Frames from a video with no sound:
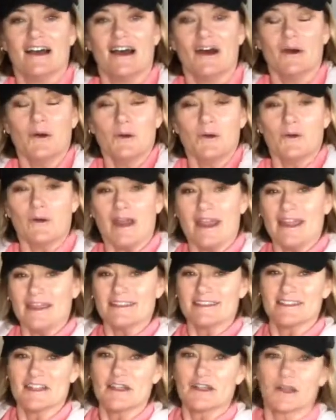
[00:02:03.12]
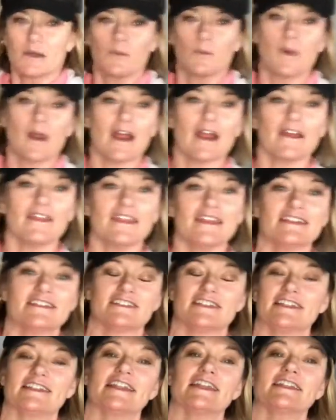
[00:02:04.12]
Oh great, so you can wear this
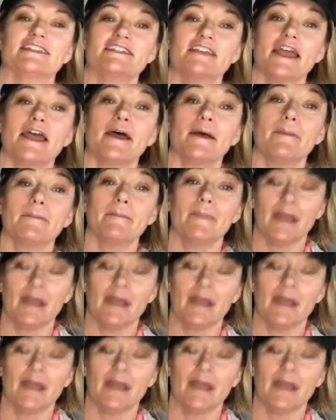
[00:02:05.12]
to the gym,